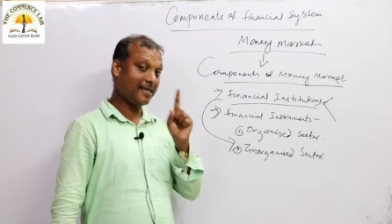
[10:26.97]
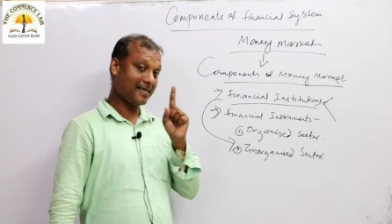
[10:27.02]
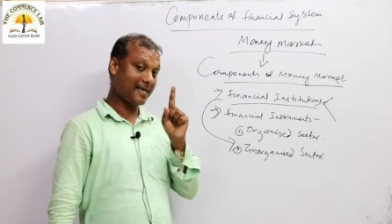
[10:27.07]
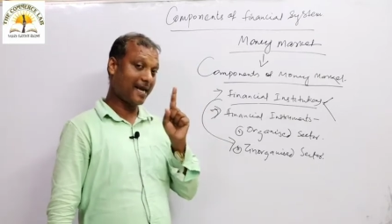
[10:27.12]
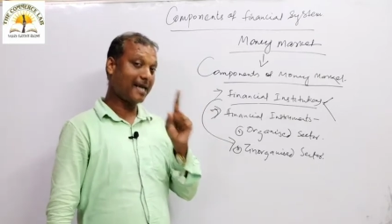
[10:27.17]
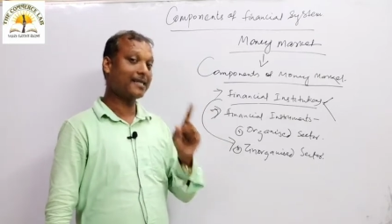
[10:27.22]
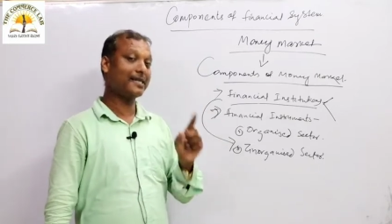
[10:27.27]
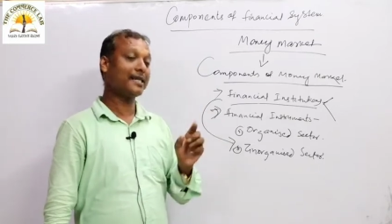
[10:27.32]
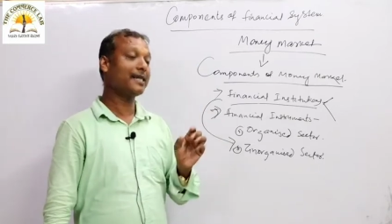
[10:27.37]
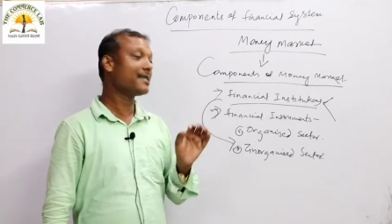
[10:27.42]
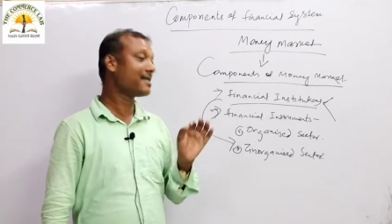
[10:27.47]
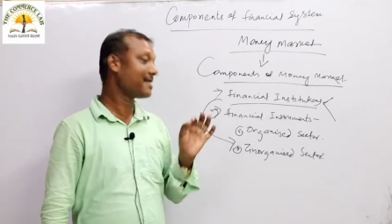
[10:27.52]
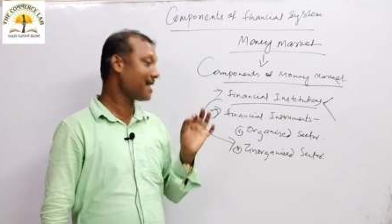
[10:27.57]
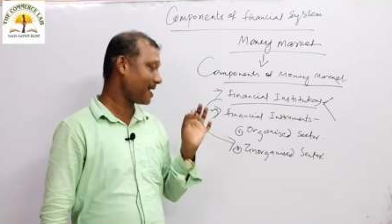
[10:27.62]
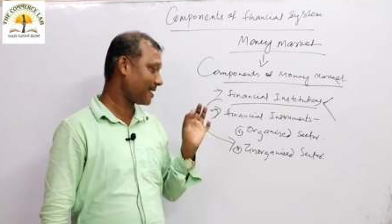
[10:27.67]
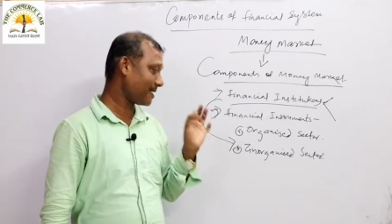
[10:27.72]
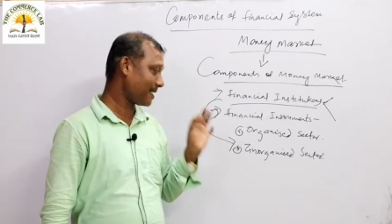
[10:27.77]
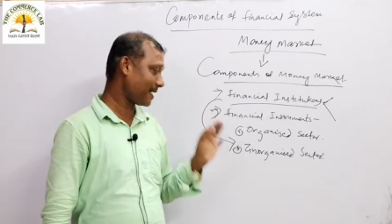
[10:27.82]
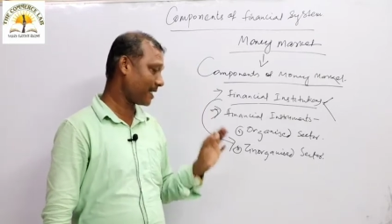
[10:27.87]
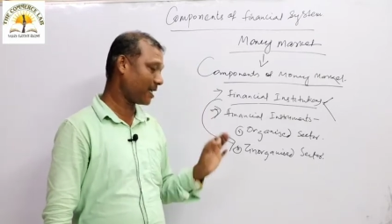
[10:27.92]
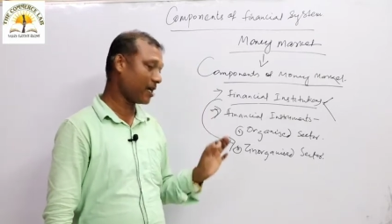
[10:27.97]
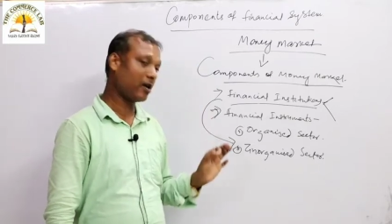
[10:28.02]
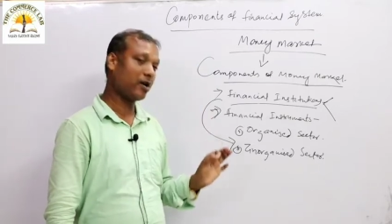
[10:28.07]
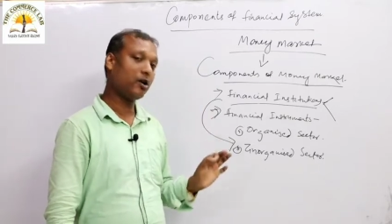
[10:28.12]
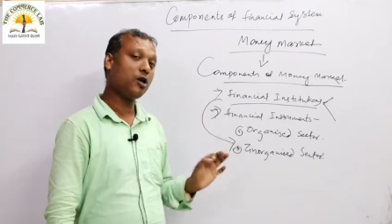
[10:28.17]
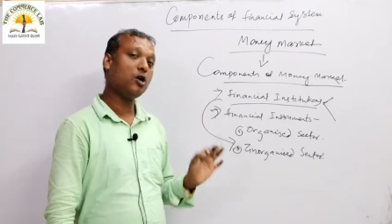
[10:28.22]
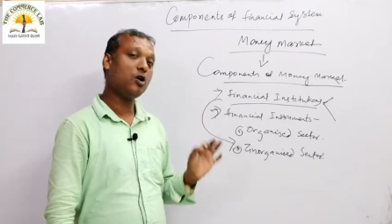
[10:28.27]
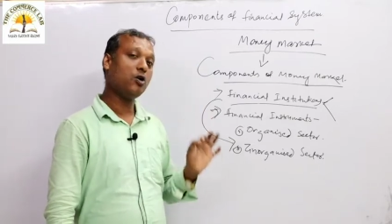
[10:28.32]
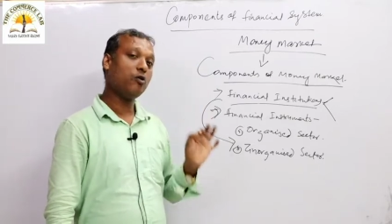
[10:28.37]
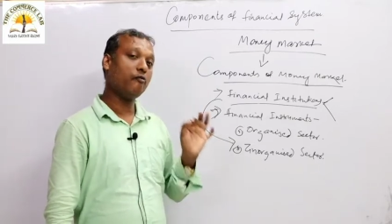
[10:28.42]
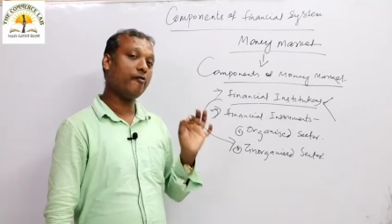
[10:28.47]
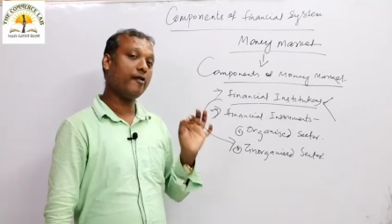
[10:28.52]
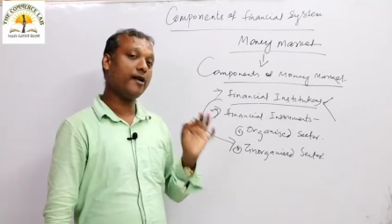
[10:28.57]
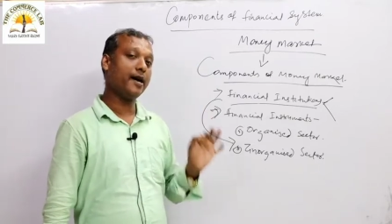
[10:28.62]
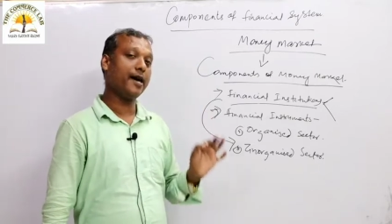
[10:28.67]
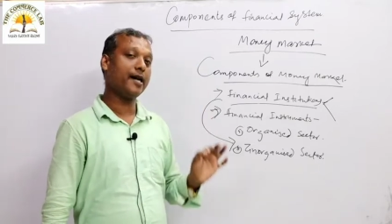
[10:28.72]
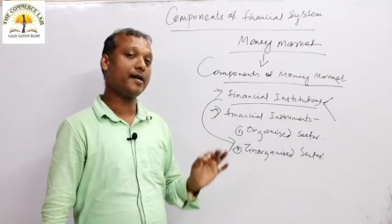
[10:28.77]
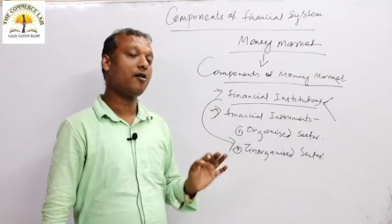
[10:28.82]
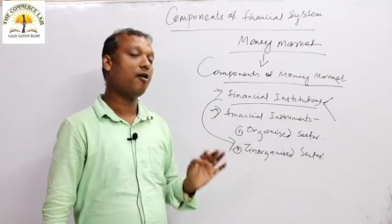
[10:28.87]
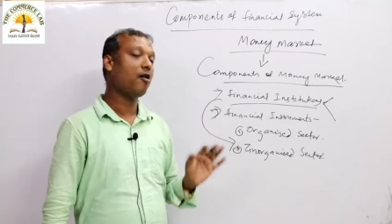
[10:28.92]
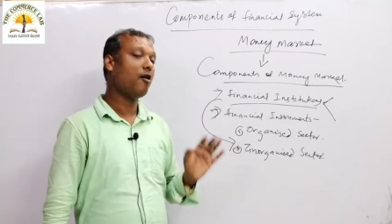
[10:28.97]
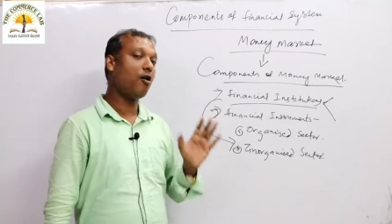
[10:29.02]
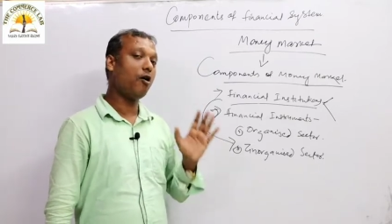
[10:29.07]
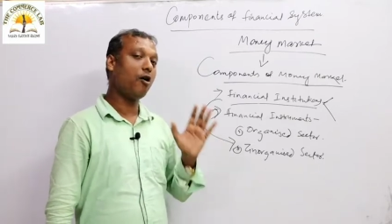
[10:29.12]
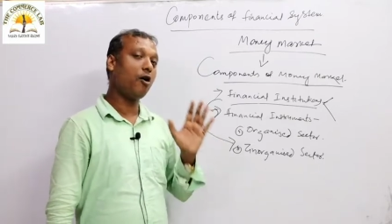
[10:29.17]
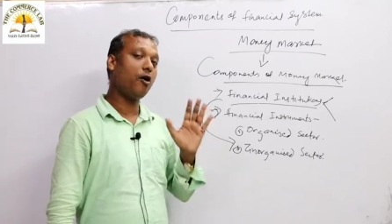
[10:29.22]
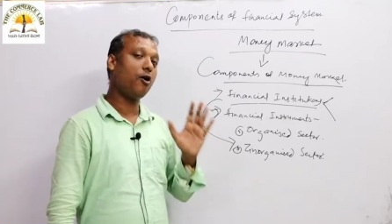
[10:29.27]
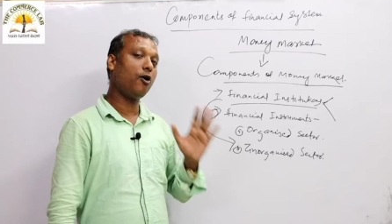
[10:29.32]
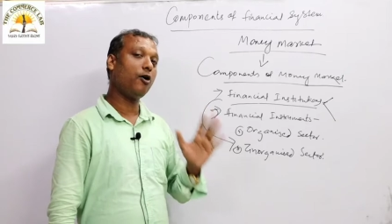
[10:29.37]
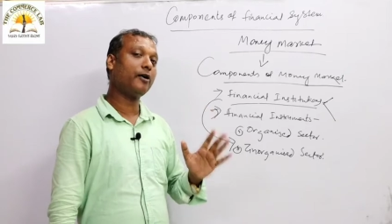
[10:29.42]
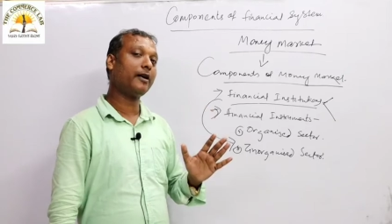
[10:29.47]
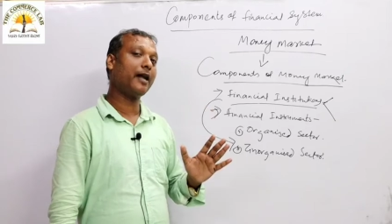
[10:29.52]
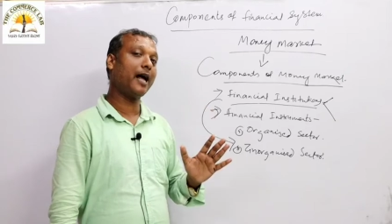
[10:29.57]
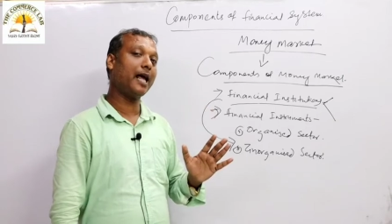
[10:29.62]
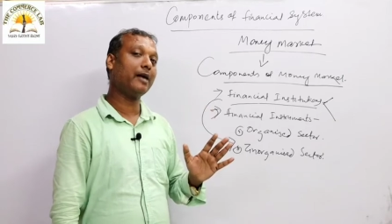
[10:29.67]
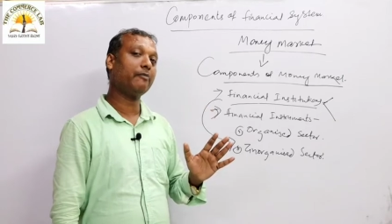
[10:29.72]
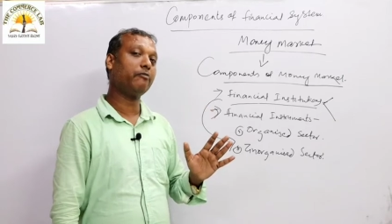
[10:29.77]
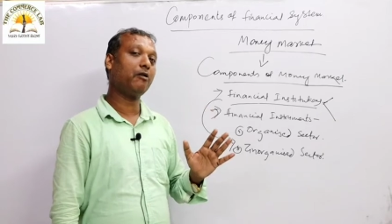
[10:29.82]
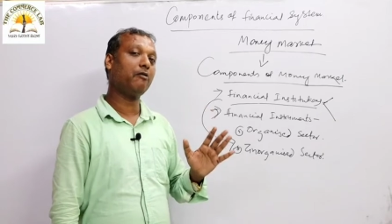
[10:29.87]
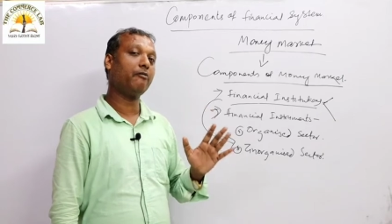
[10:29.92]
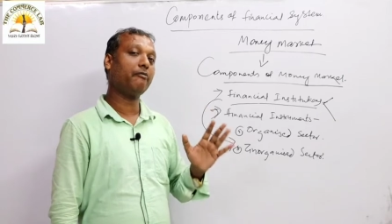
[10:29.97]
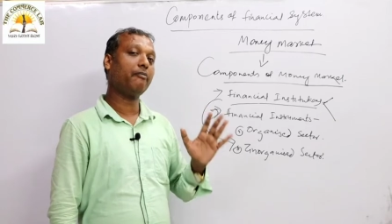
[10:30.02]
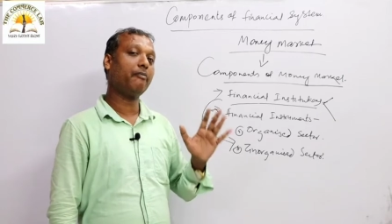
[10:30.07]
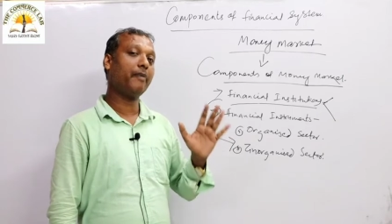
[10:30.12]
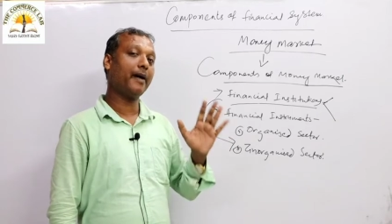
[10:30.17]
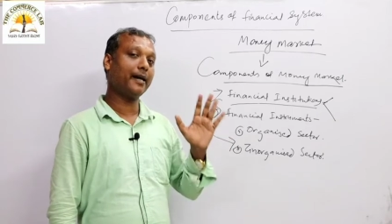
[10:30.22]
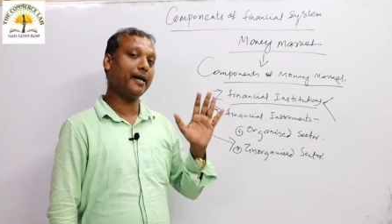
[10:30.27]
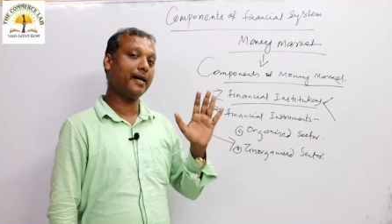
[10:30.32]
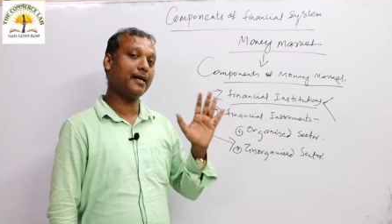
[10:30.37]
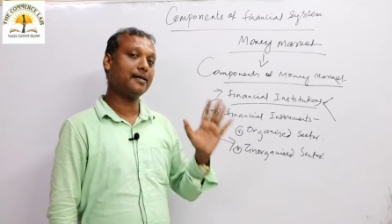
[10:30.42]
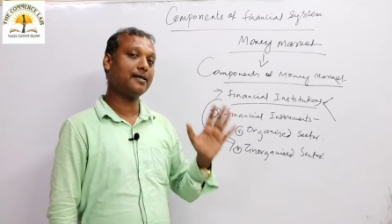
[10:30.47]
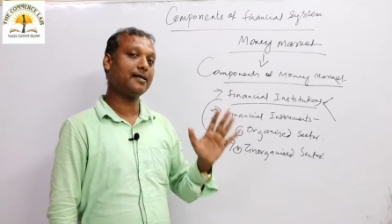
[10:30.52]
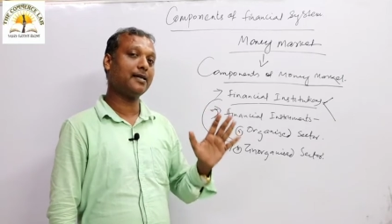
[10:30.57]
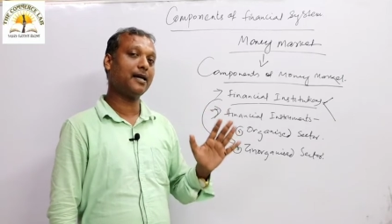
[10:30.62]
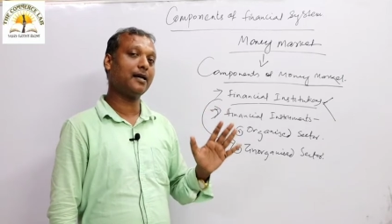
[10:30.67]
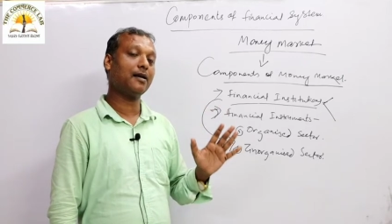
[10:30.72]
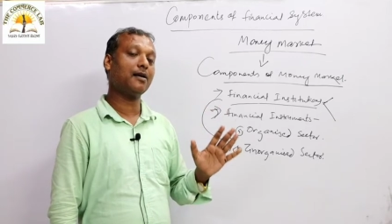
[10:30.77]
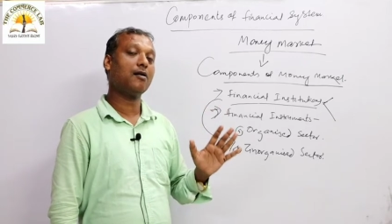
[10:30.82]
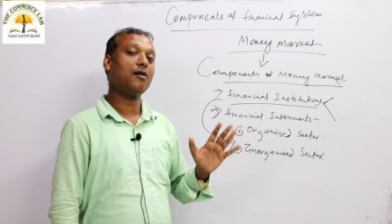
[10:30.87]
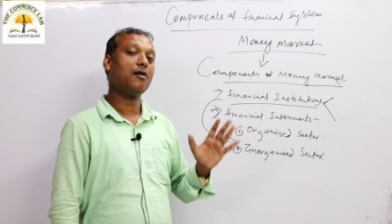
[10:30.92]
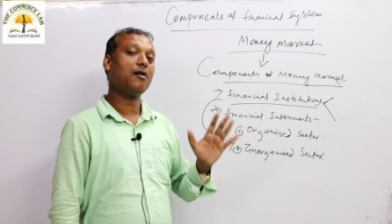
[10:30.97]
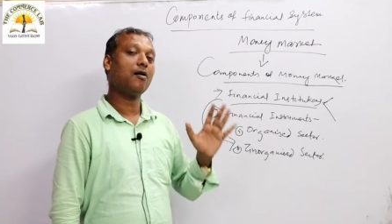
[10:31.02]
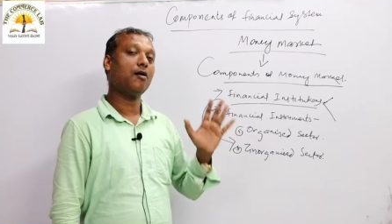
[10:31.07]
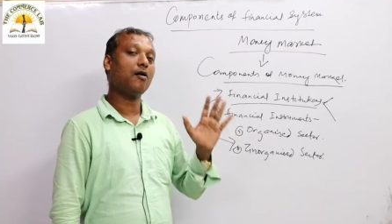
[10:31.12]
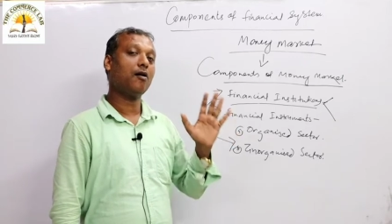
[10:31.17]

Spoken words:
is that sector where all type of financial,